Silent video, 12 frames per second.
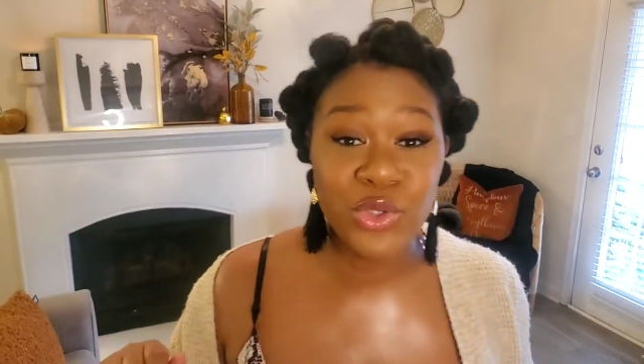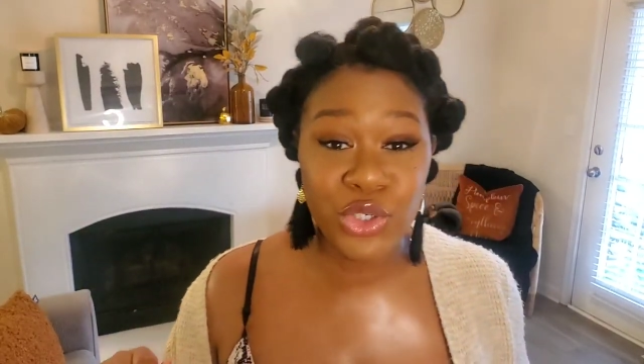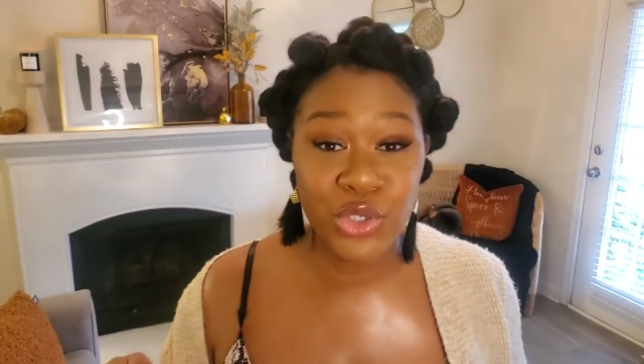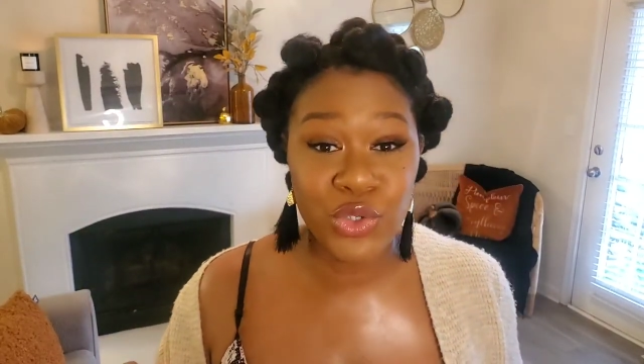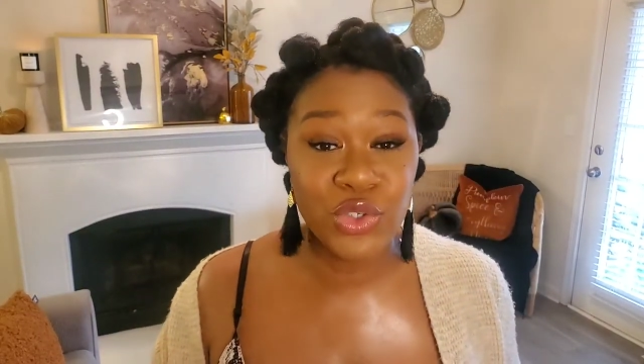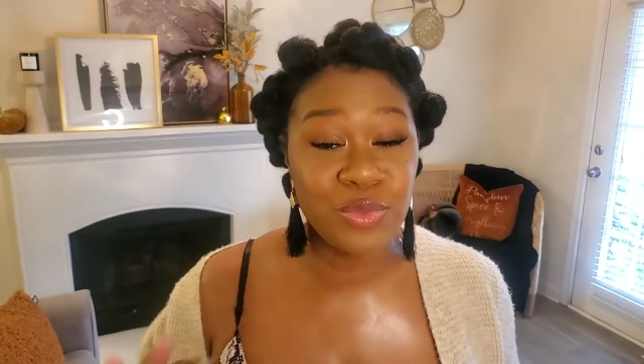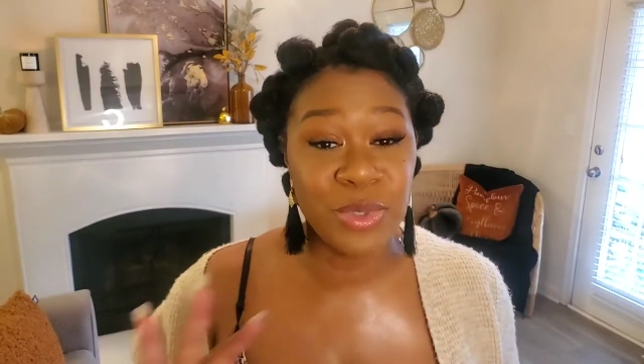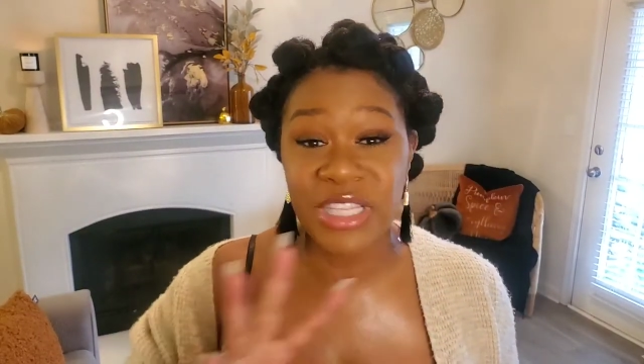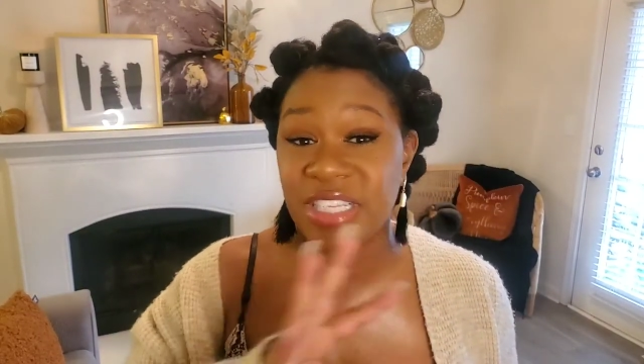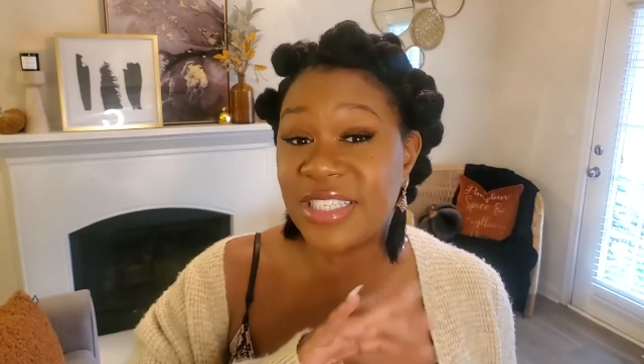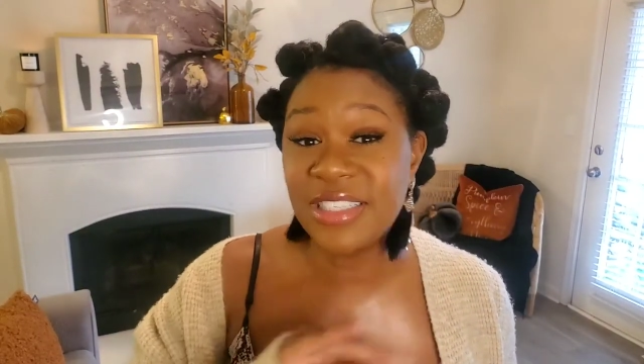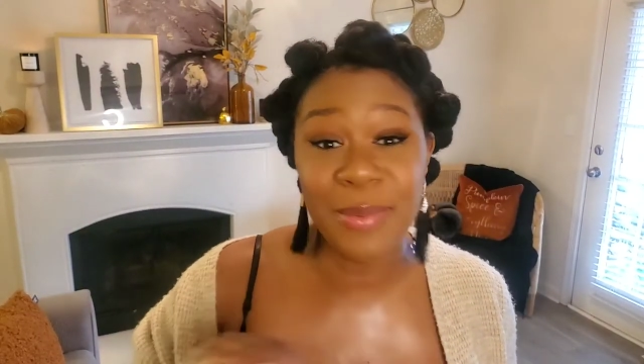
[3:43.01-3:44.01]
choose, but
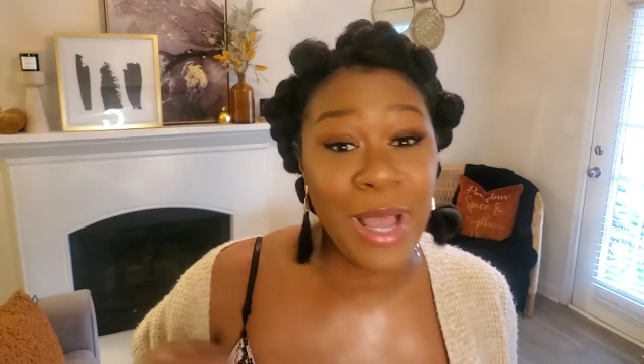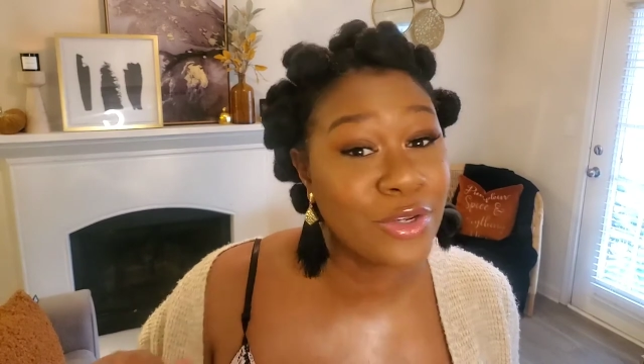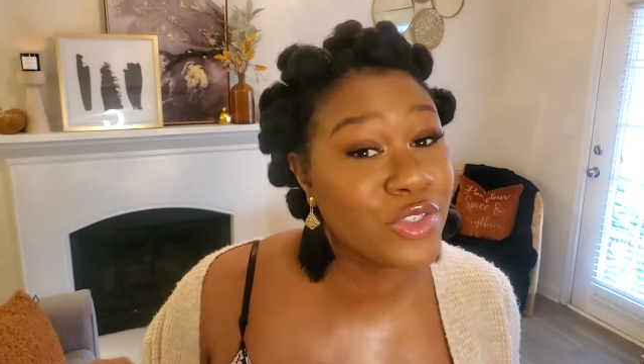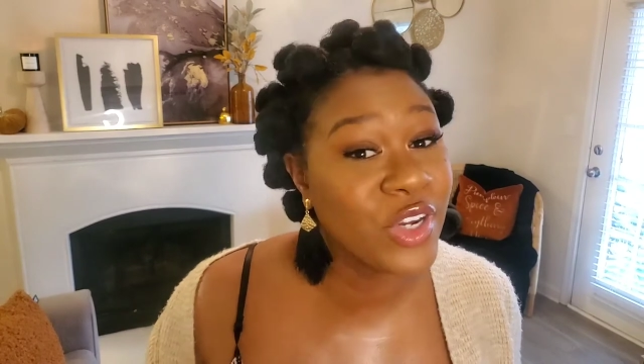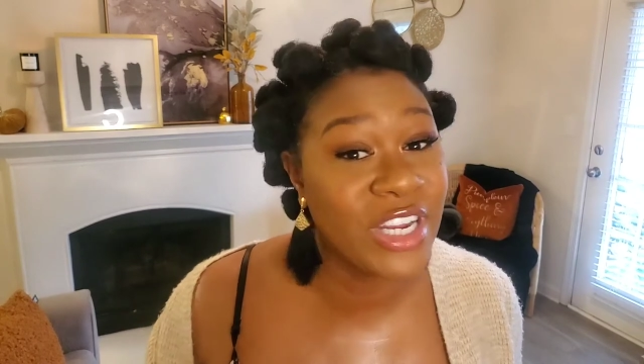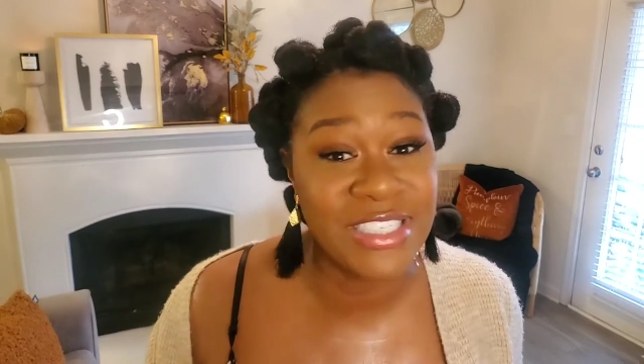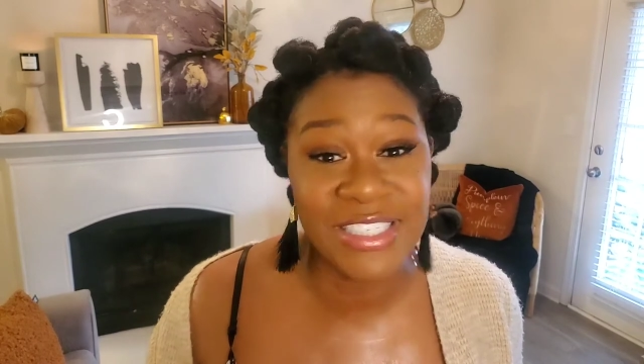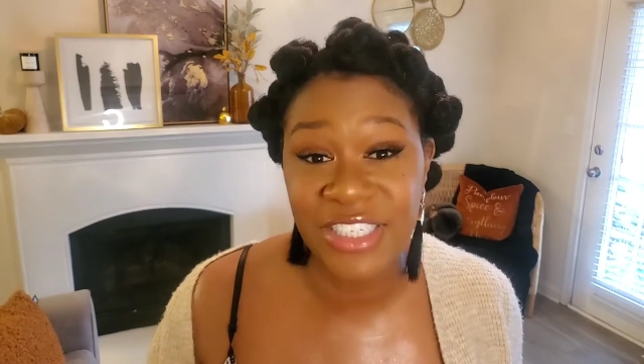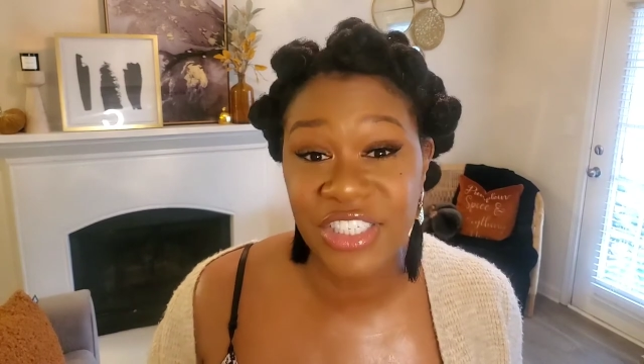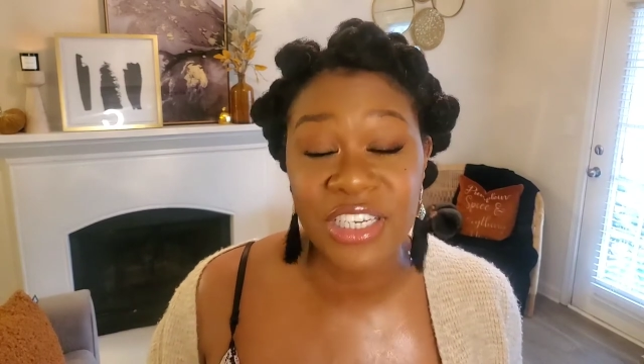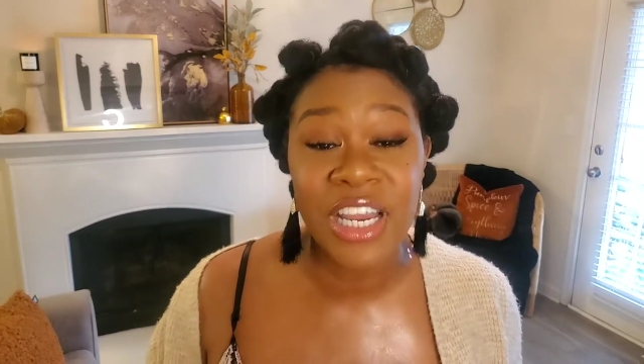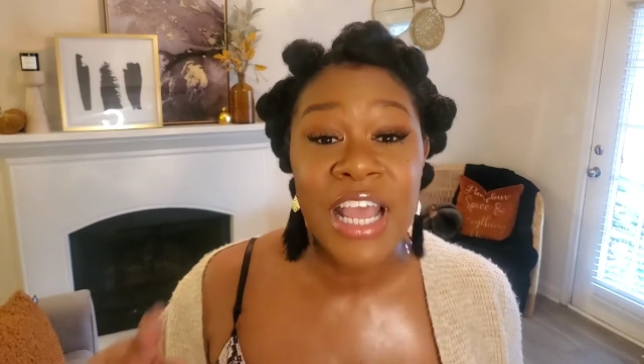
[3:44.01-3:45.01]
this is about
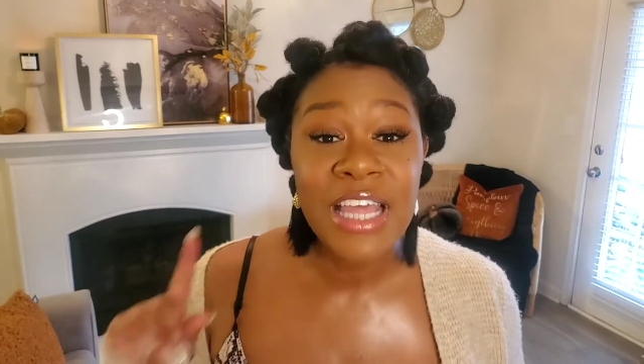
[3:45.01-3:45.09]
transition.